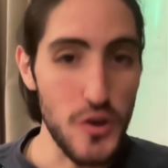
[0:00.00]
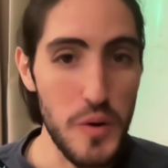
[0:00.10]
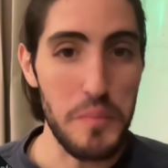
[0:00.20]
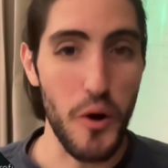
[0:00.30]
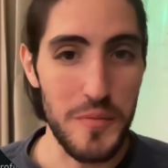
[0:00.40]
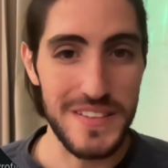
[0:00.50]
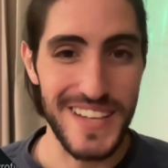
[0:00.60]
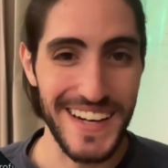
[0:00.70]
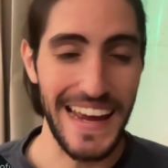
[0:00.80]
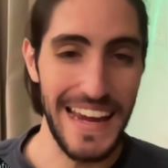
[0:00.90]
appointment
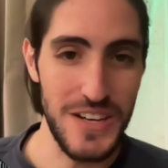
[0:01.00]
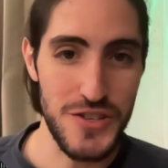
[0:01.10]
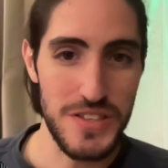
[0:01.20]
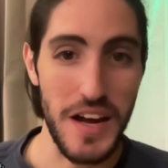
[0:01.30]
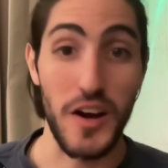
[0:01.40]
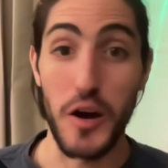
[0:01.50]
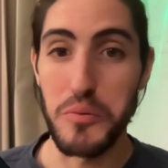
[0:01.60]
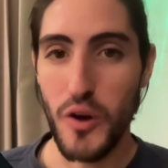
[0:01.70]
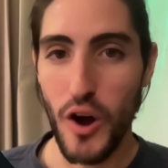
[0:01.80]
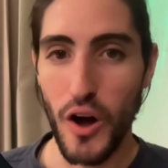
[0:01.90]
setting agent a couple
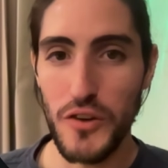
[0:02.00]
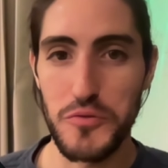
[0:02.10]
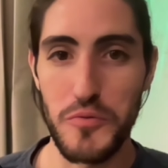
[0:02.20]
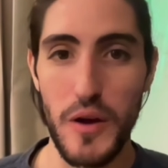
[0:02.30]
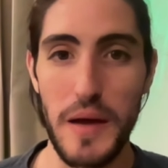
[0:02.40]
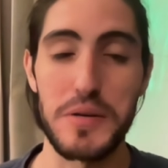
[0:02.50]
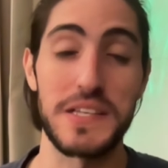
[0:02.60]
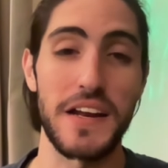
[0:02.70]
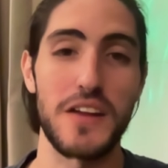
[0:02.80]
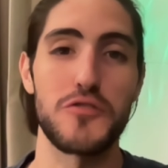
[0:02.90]
calls,
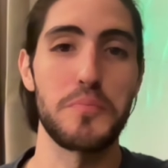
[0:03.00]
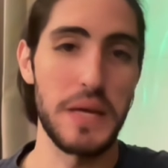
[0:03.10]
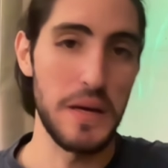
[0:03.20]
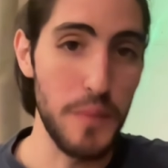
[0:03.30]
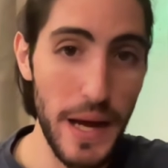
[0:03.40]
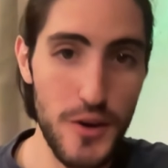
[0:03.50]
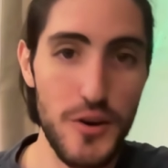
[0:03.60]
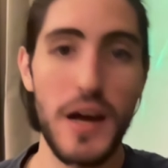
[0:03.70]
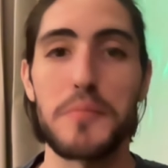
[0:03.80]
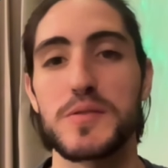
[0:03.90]
pretending to be a buyer
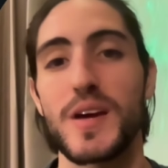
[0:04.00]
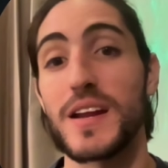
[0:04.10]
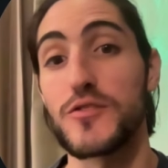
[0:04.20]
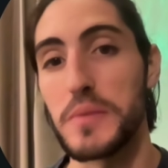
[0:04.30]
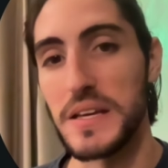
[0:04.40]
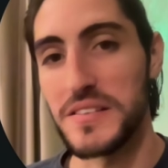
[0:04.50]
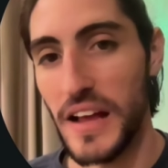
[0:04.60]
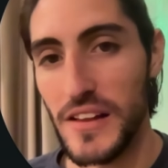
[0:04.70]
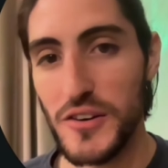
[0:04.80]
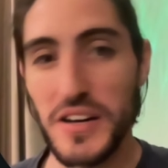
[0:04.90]
and pretending to be a
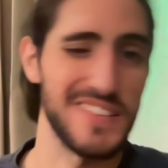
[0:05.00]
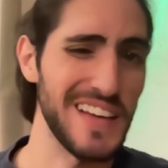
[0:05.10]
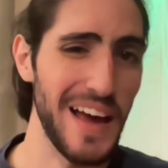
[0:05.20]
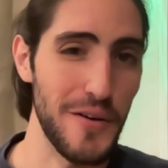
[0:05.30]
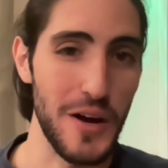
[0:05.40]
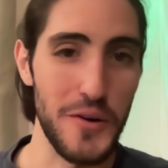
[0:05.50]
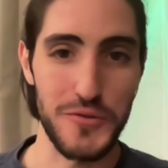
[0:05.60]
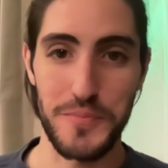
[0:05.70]
seller, and see how it goes.